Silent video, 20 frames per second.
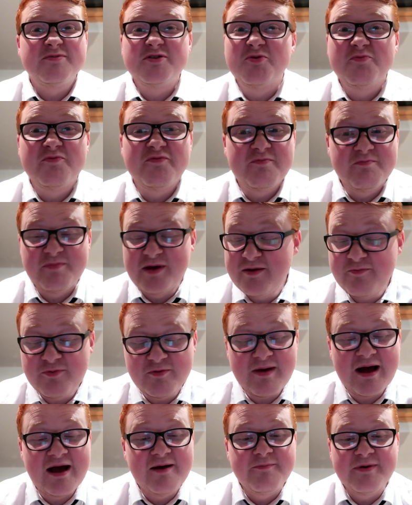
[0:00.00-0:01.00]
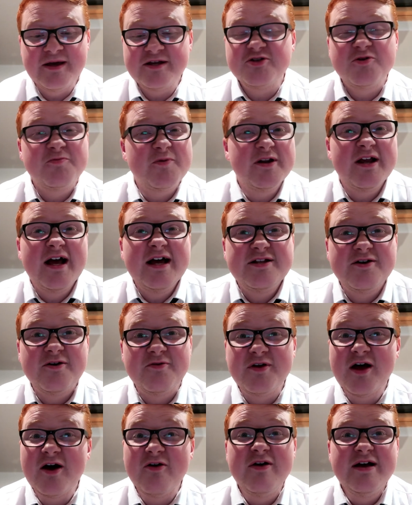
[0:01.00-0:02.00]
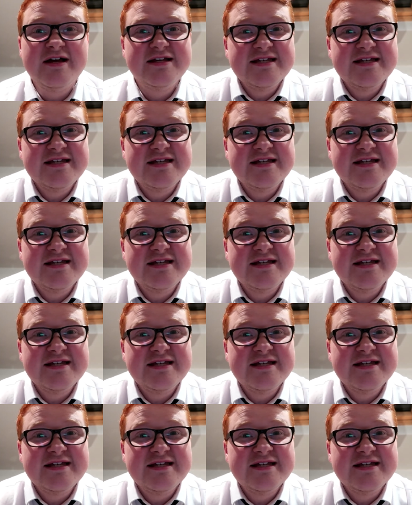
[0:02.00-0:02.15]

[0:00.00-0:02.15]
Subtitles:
Some people might have picked up on it. I don't know.